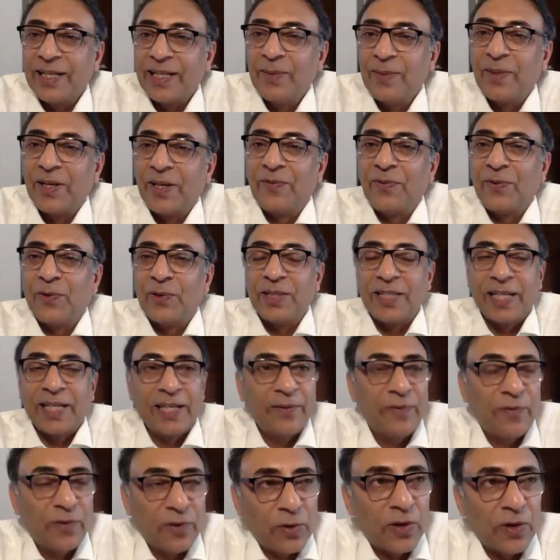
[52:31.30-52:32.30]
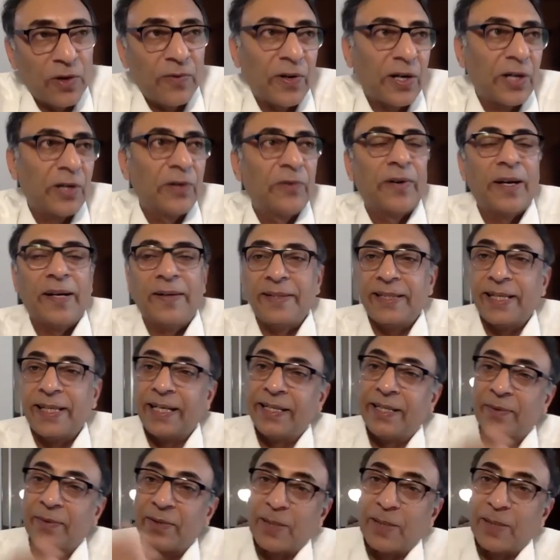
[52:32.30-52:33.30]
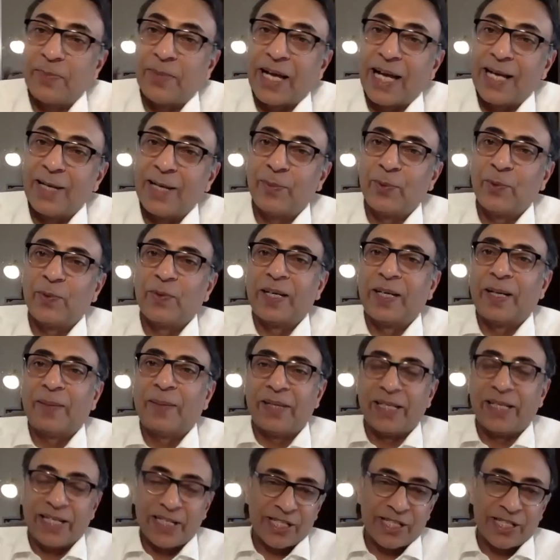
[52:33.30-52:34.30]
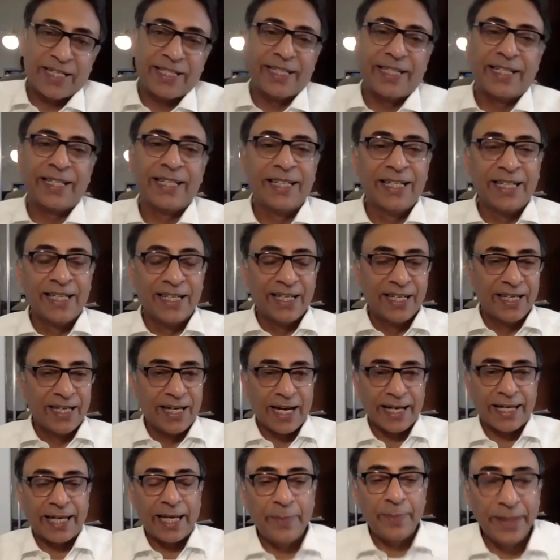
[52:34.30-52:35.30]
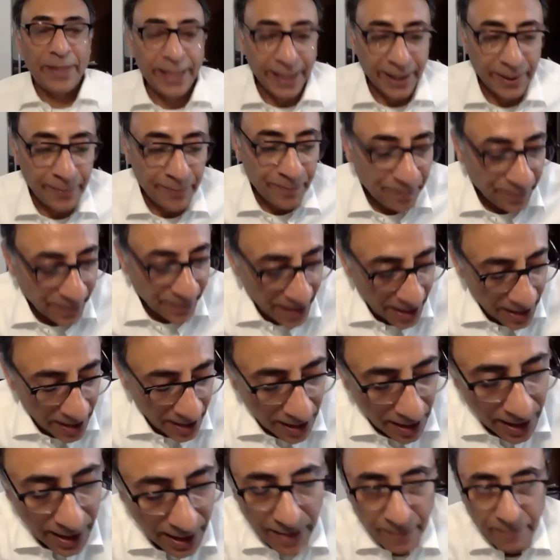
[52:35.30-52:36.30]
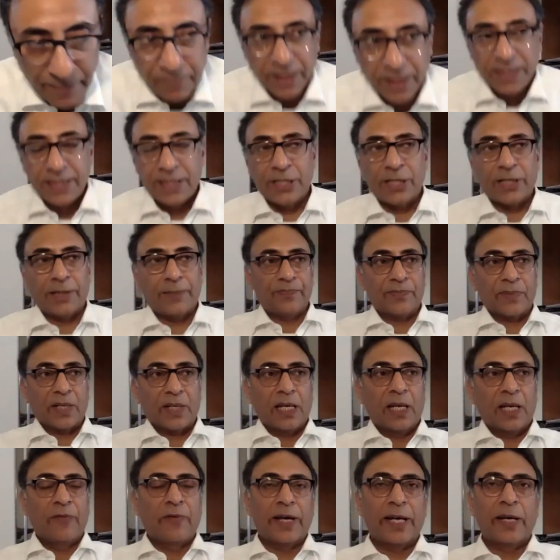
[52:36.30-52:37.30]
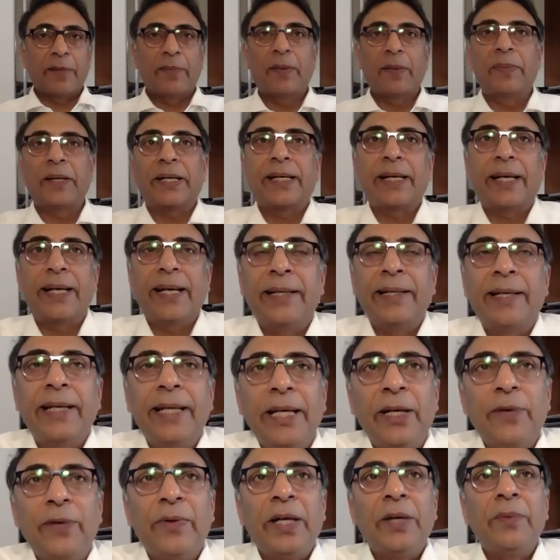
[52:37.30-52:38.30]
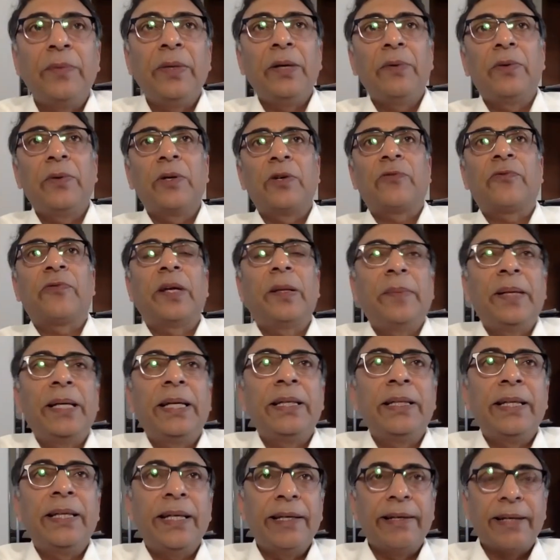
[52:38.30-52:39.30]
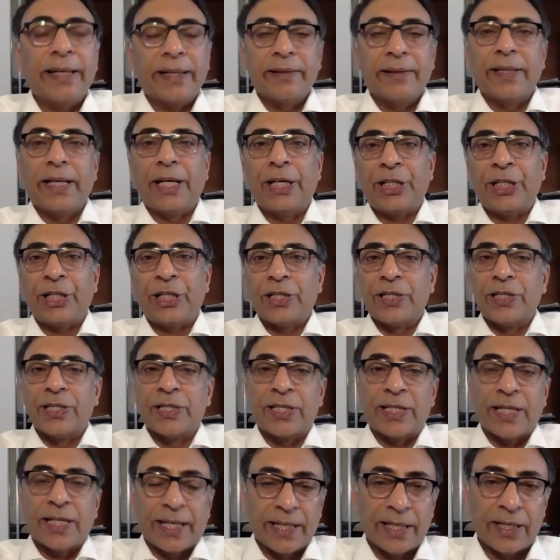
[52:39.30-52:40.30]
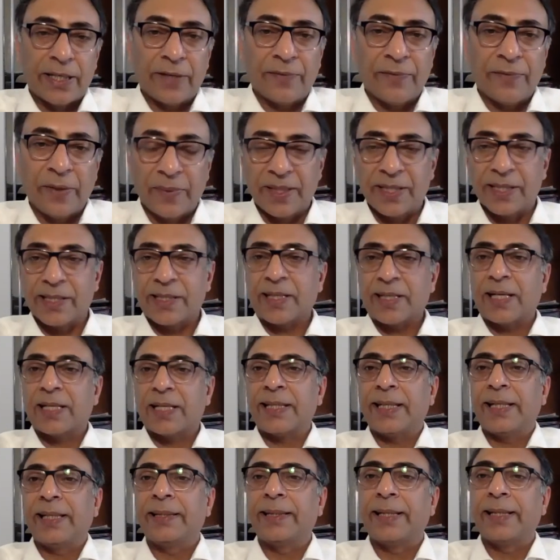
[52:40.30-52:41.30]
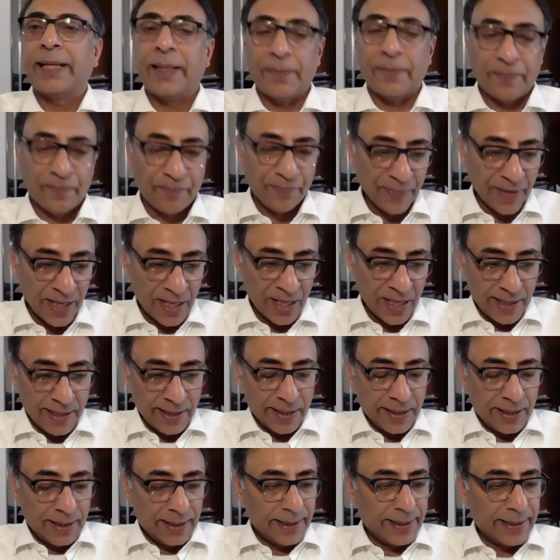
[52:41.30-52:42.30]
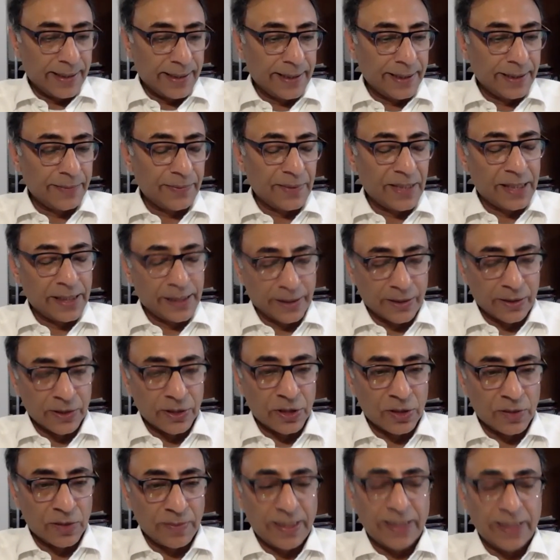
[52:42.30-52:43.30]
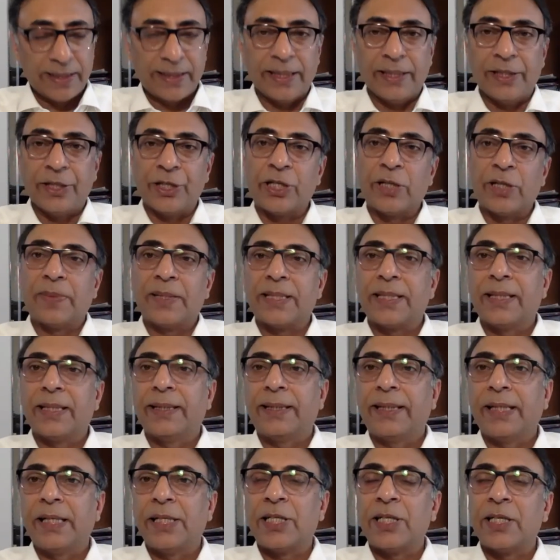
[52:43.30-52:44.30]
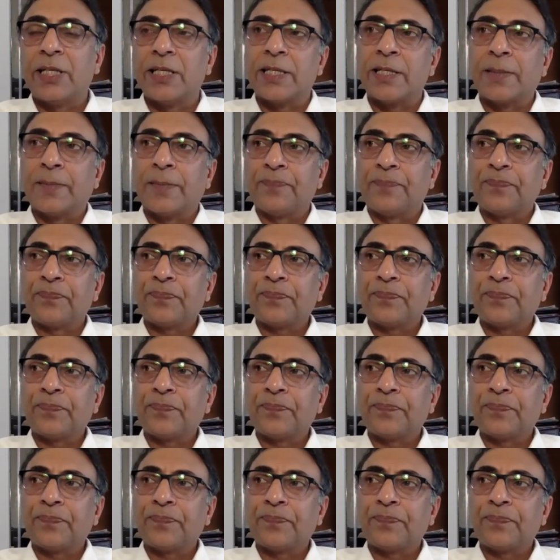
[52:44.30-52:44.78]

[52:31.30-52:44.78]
till about 4:30, 4:45, and then there was a plan approval application I did. I came in here. But if I remember correctly, when we were framing the regulations and we were discussing them, and I also made the initial presentations,